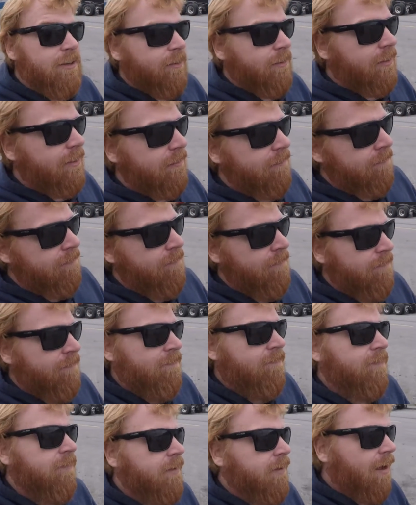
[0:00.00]
to it.
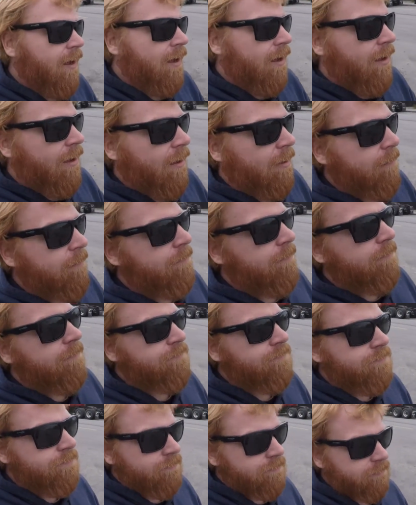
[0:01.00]
Um,
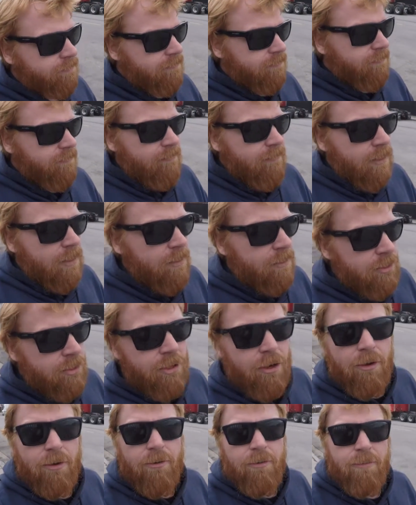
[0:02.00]

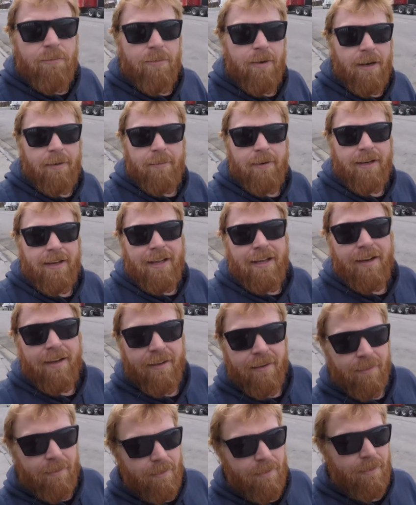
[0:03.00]
so, but I'm gonna get
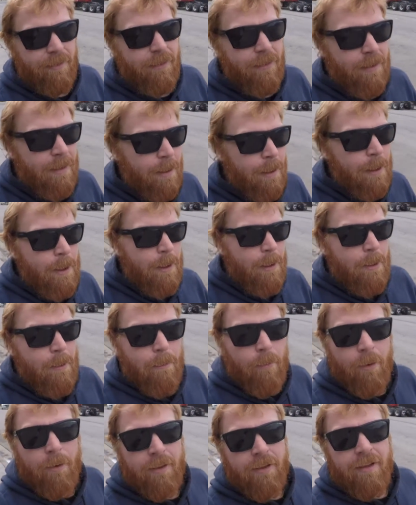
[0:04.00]
a
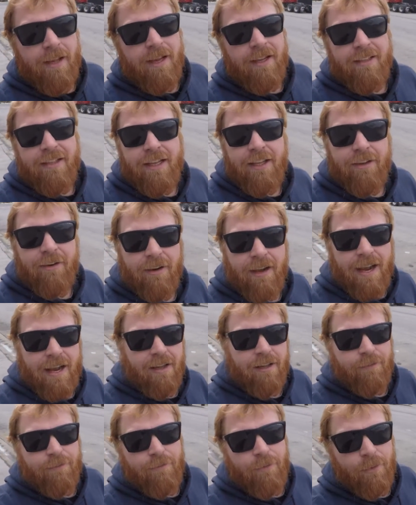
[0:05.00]
more than likely either a
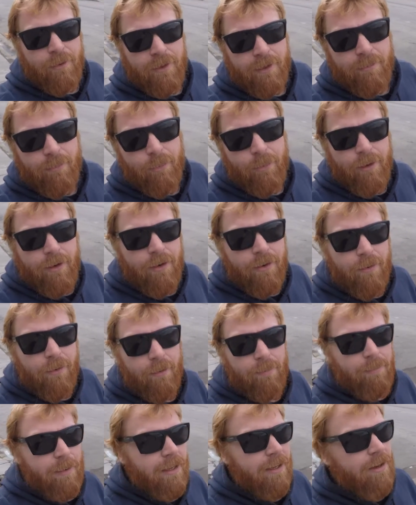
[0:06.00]
California burrito or
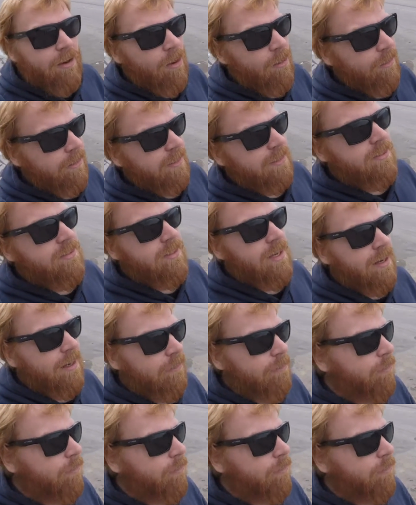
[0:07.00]
a big carne asada